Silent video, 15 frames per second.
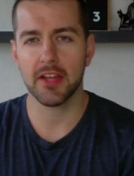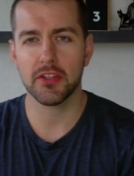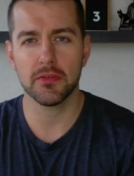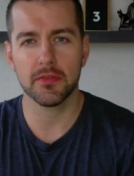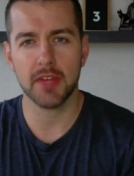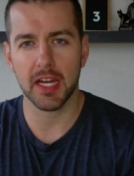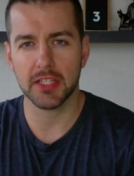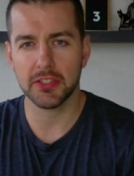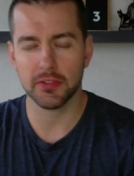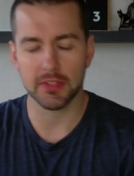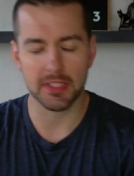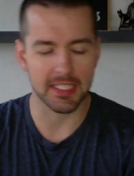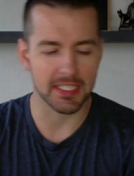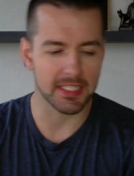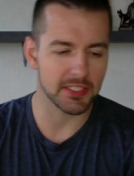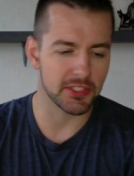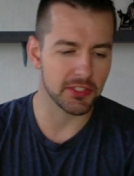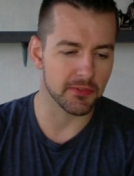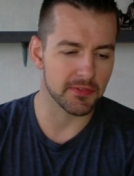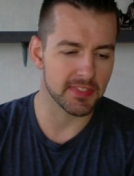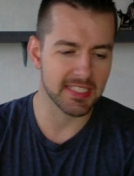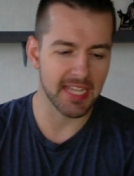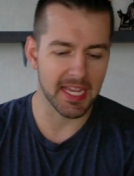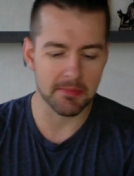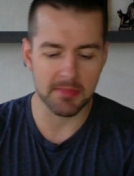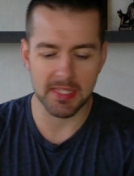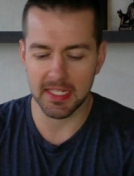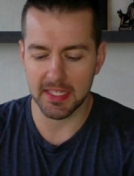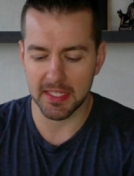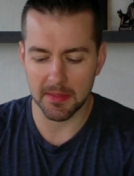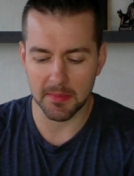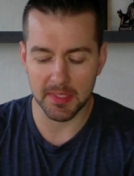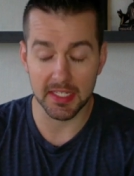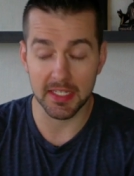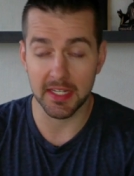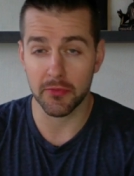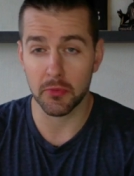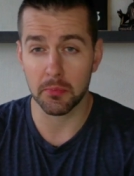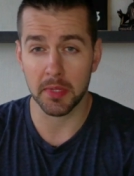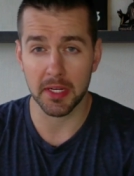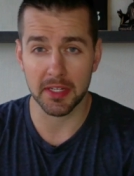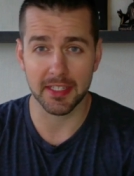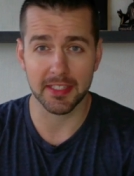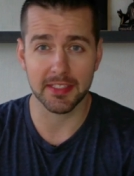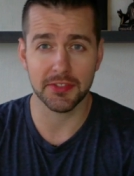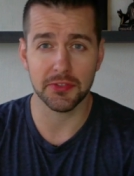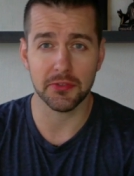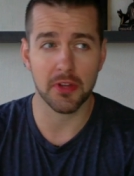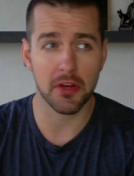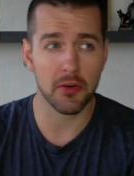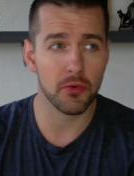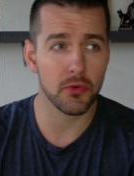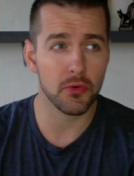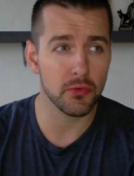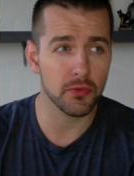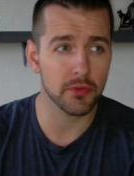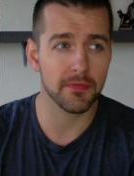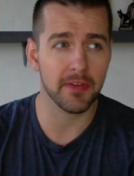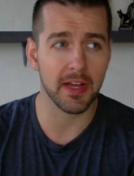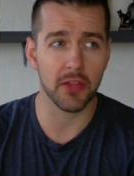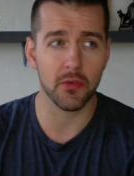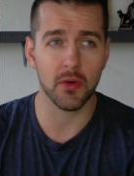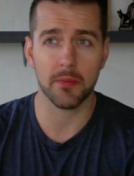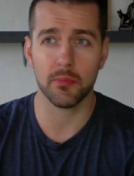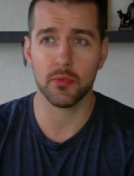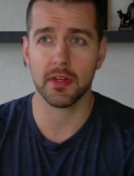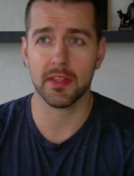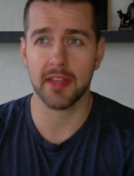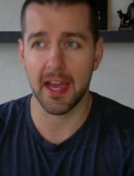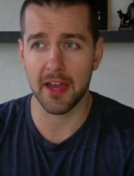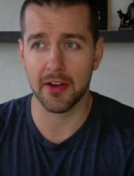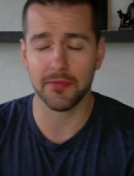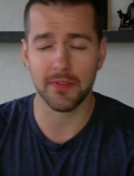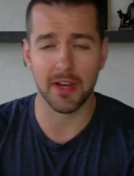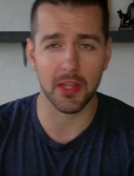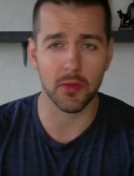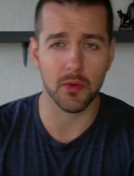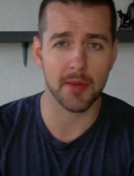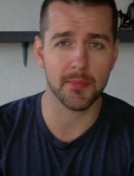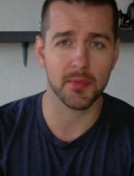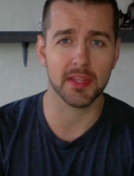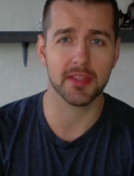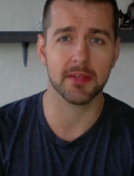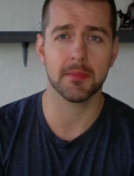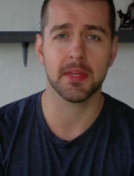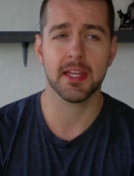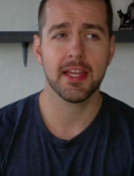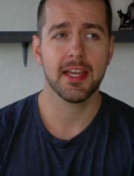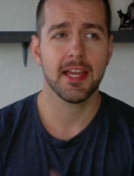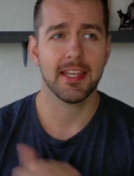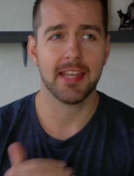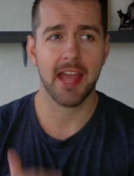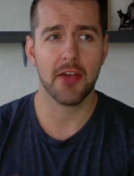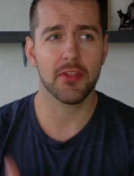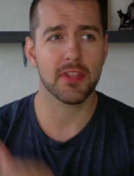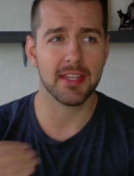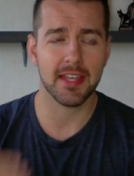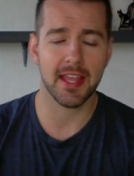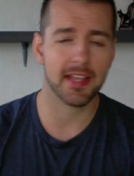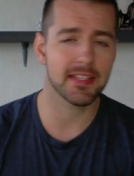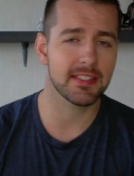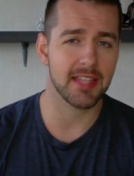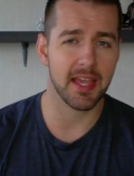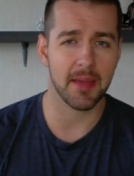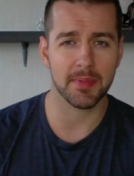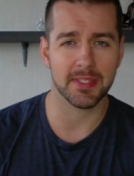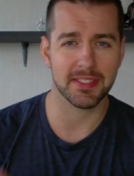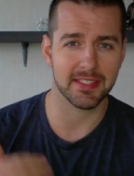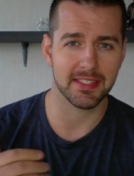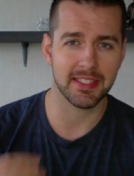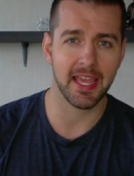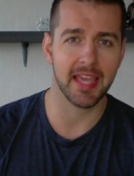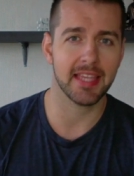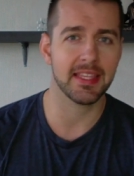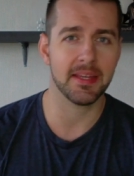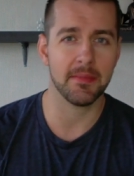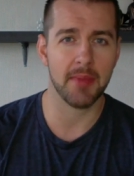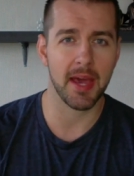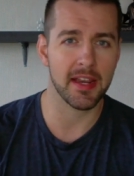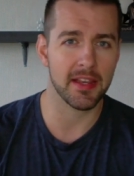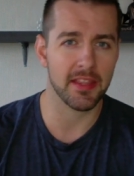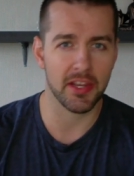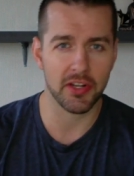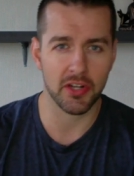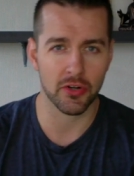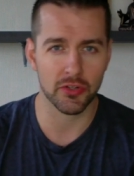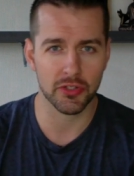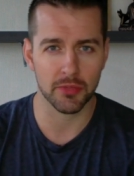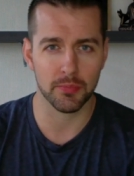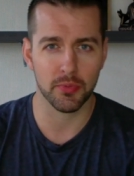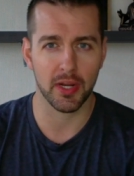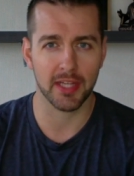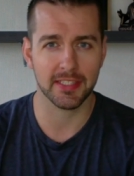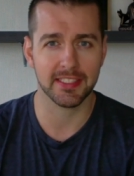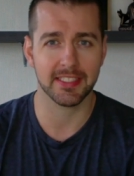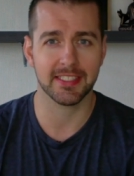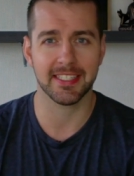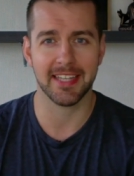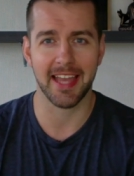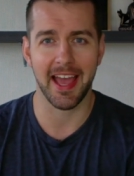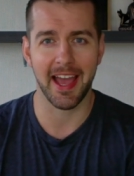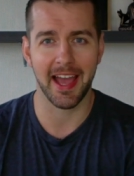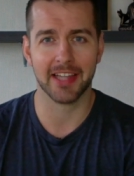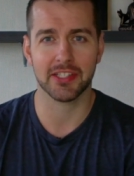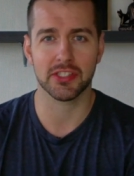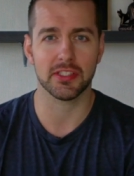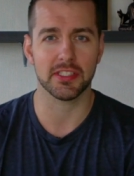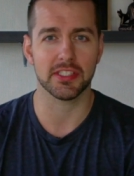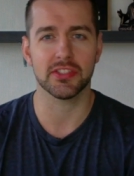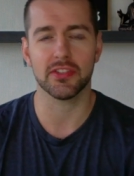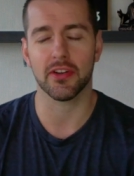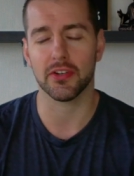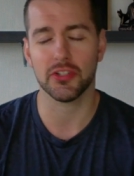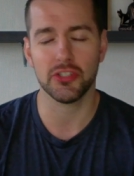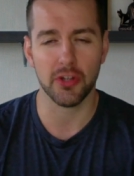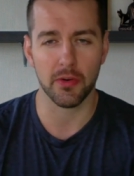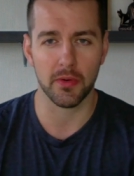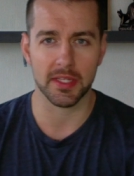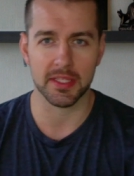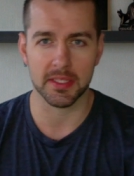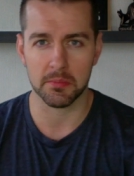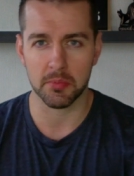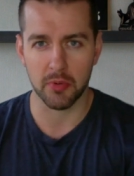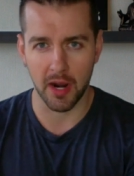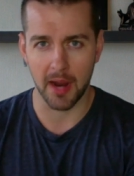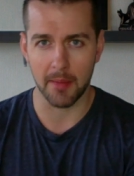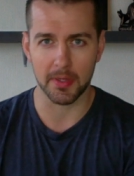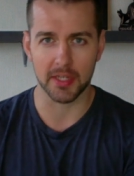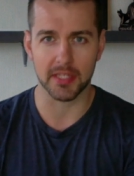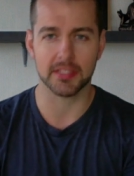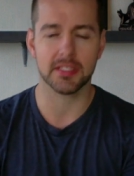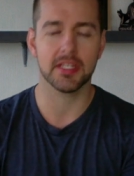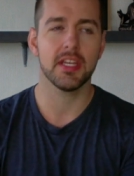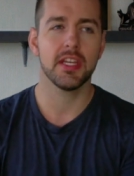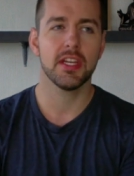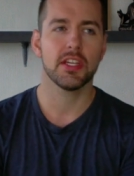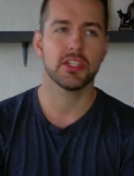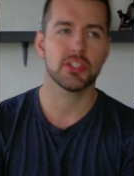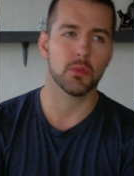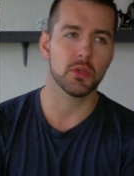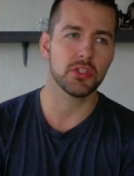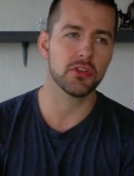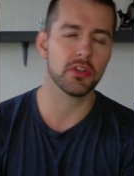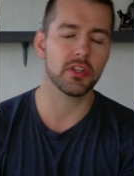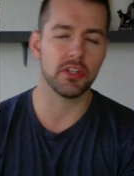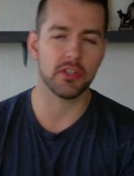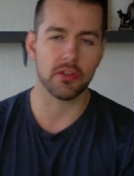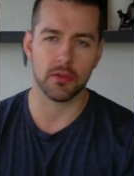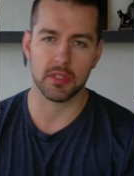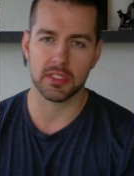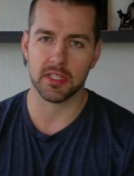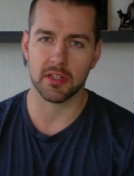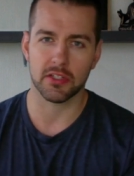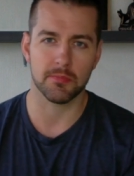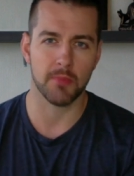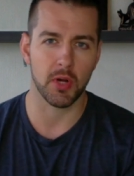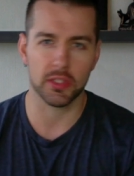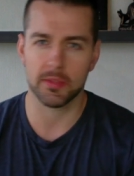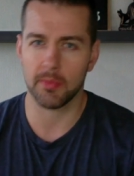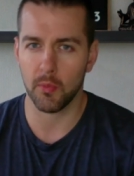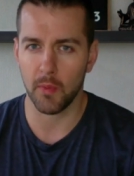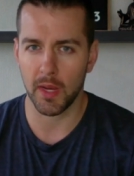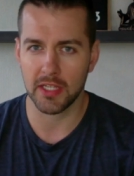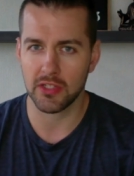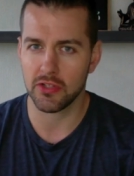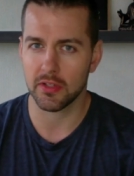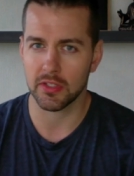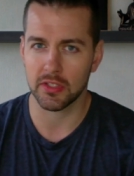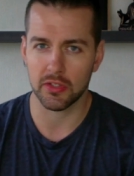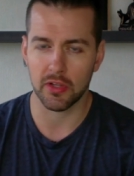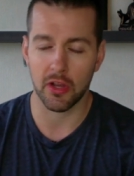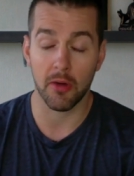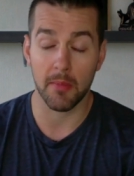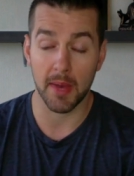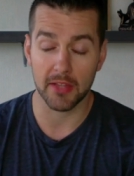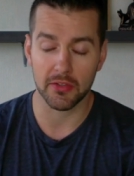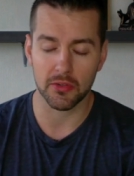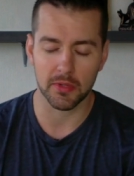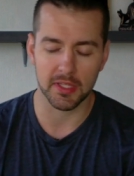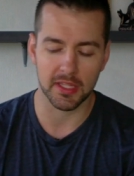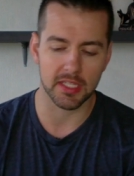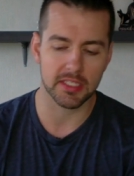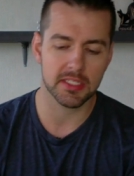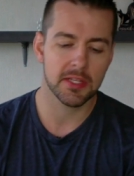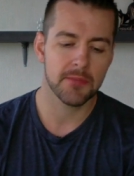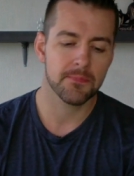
you've got your leads, you've segmented them into different buckets, you know who to follow up with, how to follow up with them. Now, the next step is to take them out of that nurture process and actually start showing them properties. So, what you're going to do is there's multiple ways you can go about doing this.